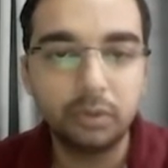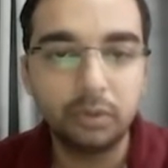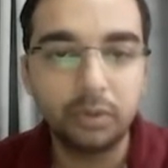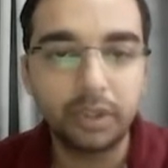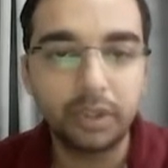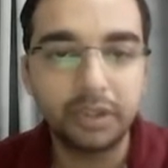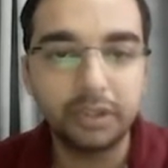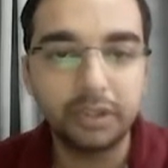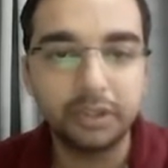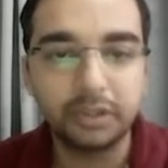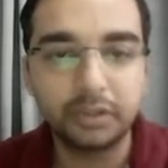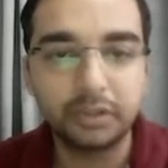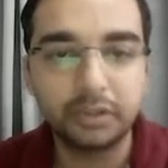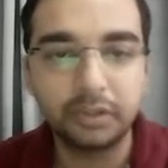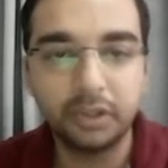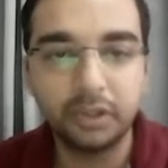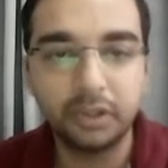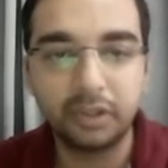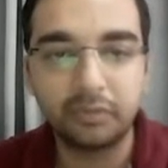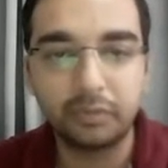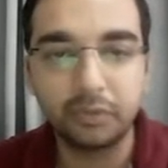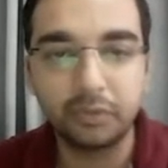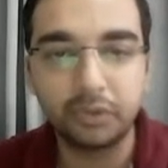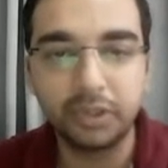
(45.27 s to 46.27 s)
okay, this you
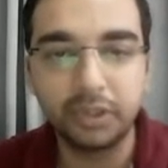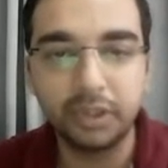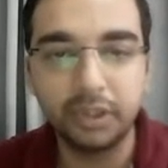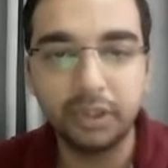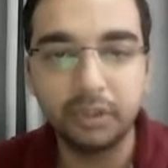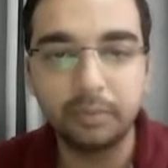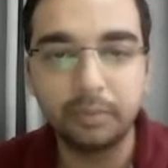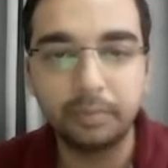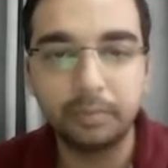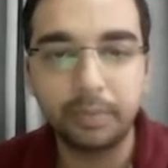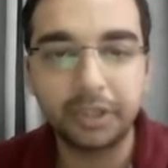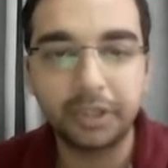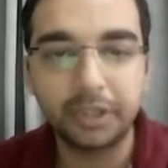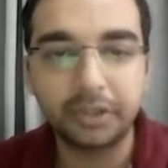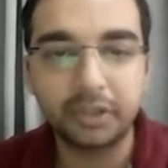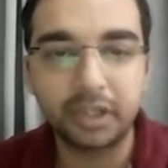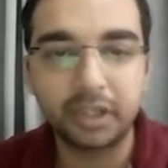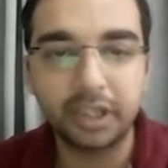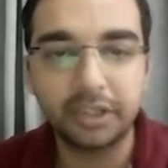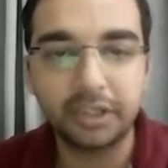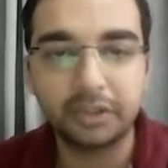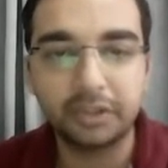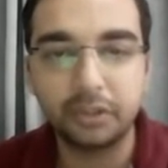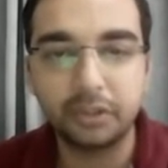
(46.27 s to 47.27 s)
have to see
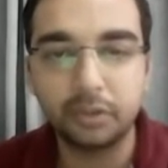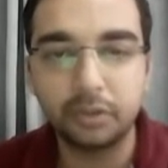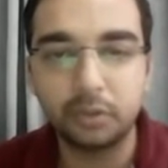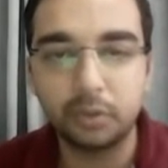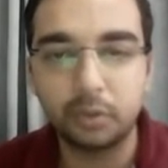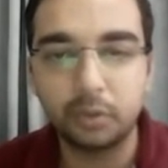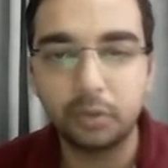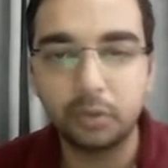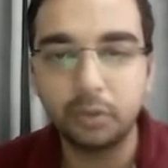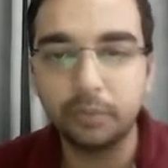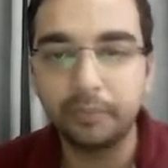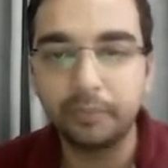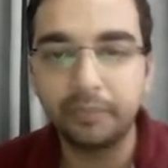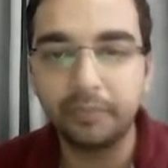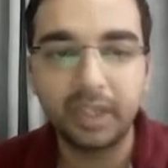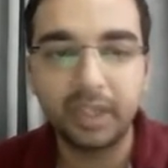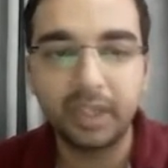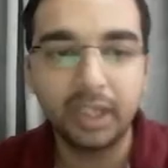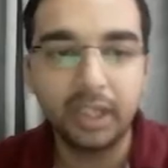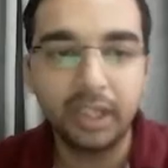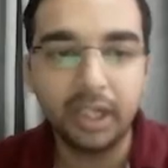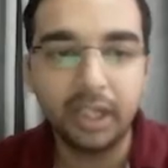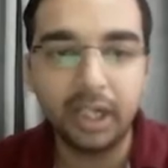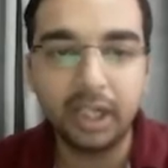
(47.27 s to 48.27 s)
pressurized CO2
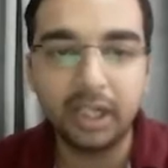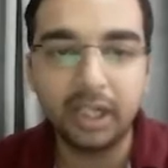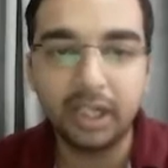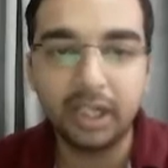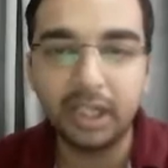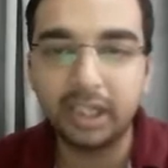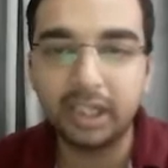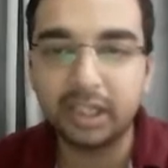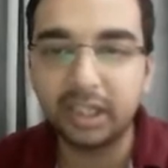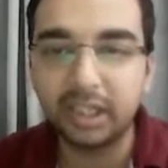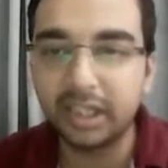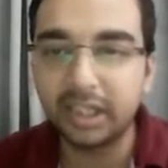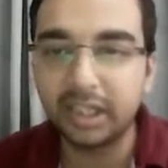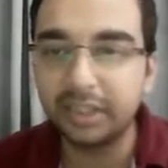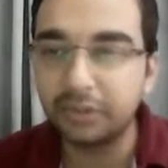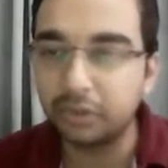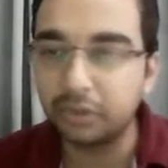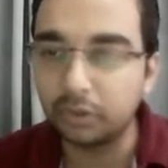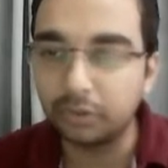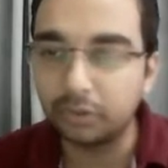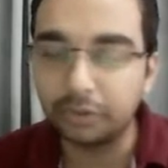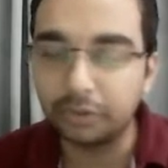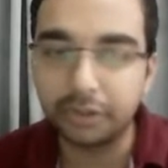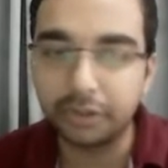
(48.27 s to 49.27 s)
and alkaline
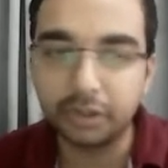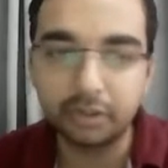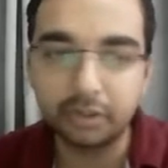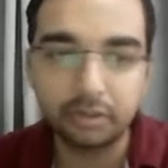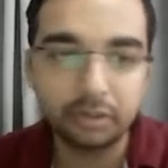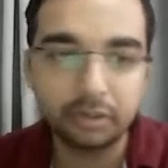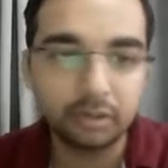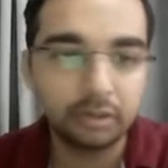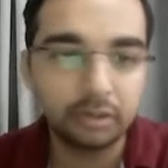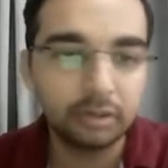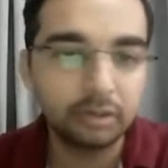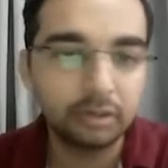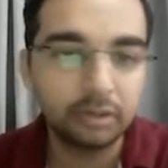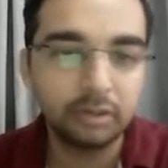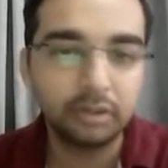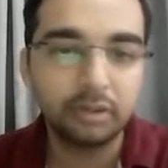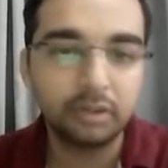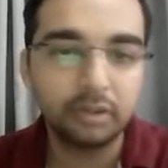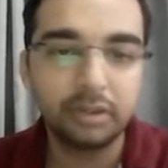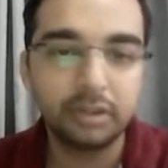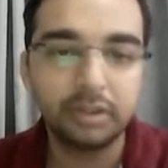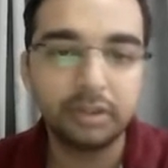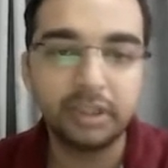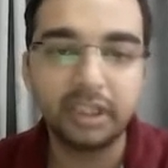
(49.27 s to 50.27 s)
solution,
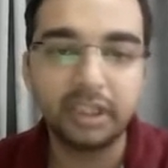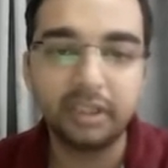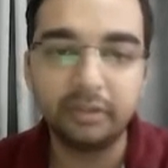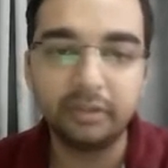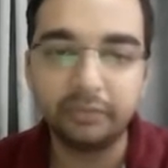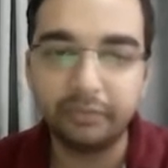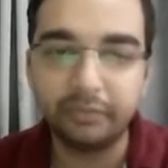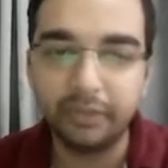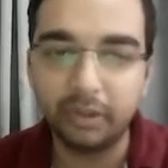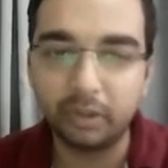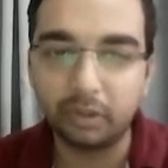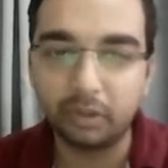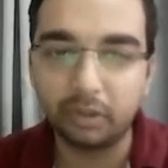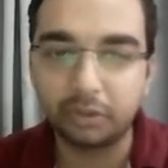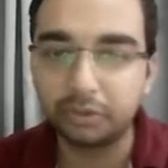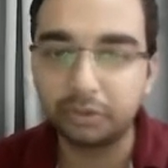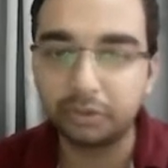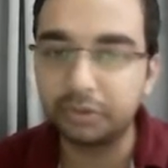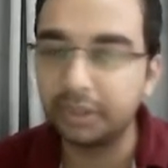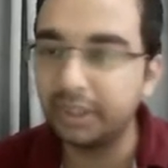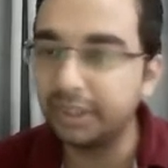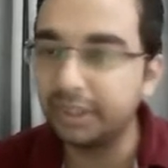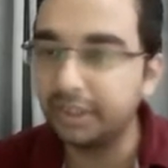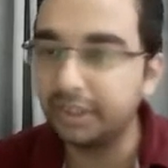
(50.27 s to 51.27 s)
then phenol. So
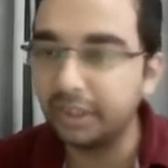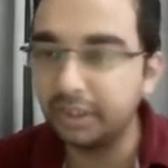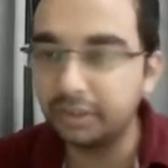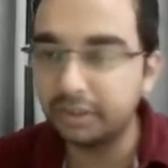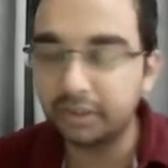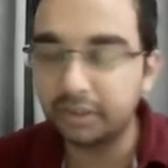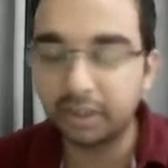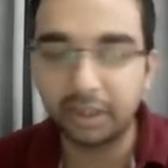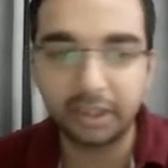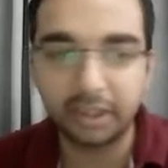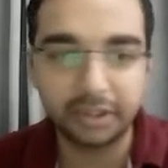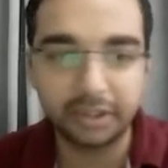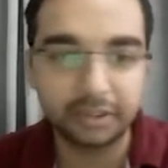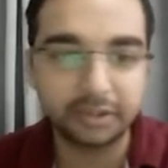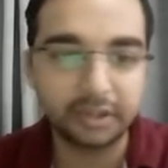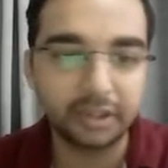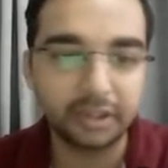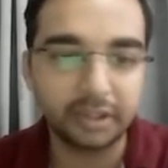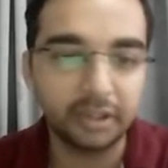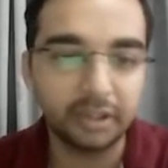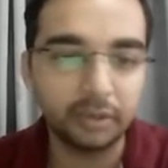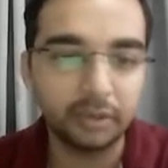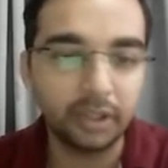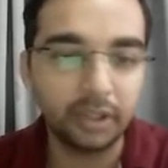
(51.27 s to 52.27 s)
three things are necessary.